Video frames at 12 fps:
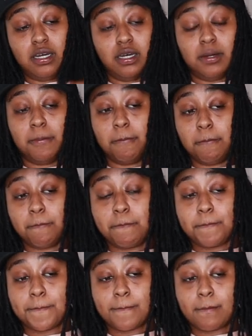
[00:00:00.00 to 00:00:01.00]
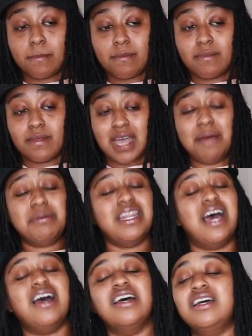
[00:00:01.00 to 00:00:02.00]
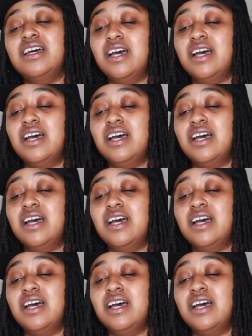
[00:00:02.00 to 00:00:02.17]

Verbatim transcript: um, I mean, I,